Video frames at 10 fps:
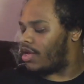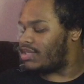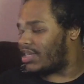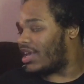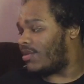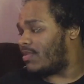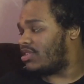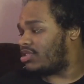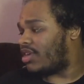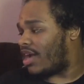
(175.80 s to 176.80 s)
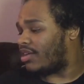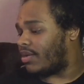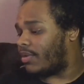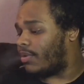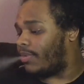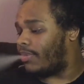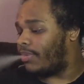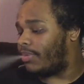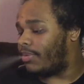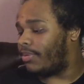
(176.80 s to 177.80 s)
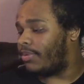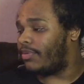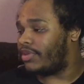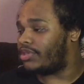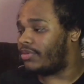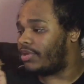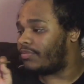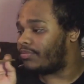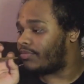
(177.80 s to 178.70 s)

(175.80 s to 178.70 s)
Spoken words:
because it can be distracting, for sure.